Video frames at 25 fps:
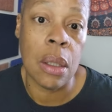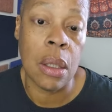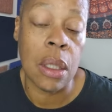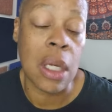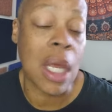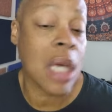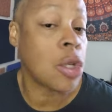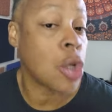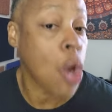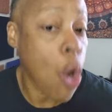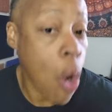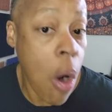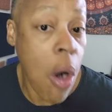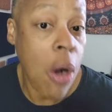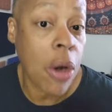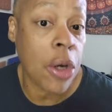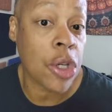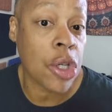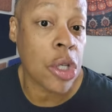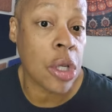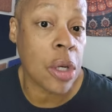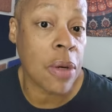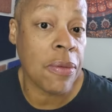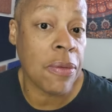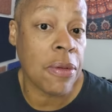That's
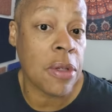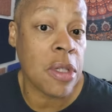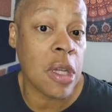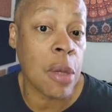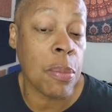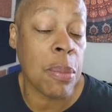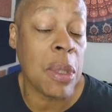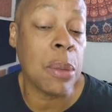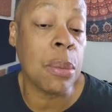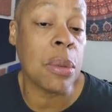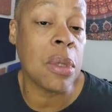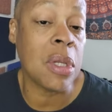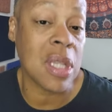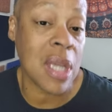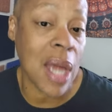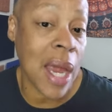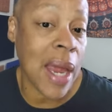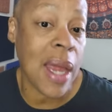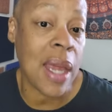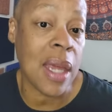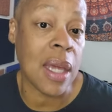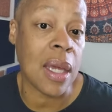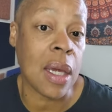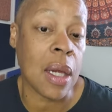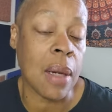harsh for some people to
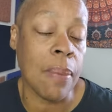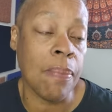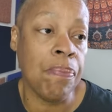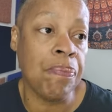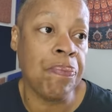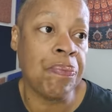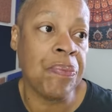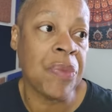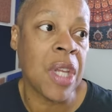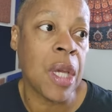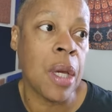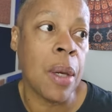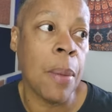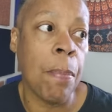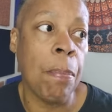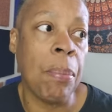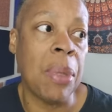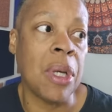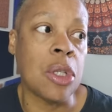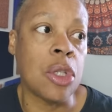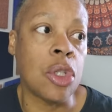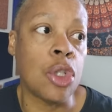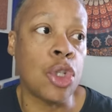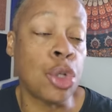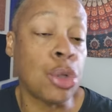take.
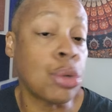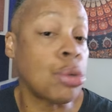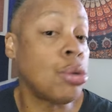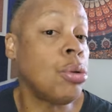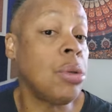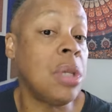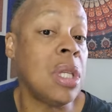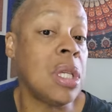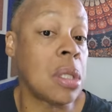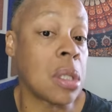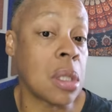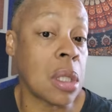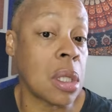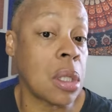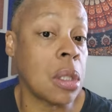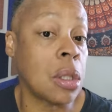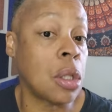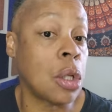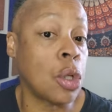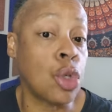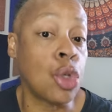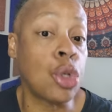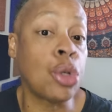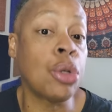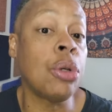But truth is
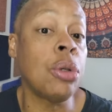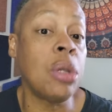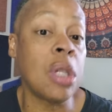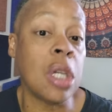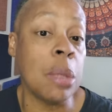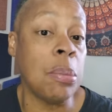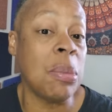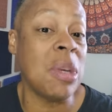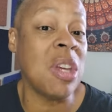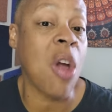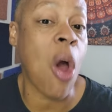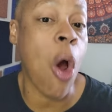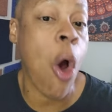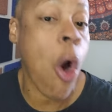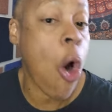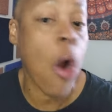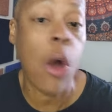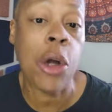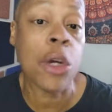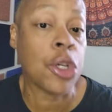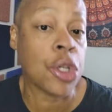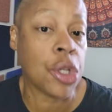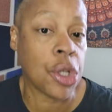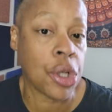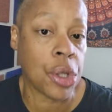the truth can be
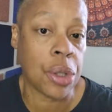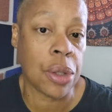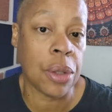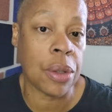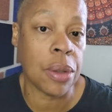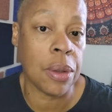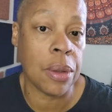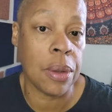harsh.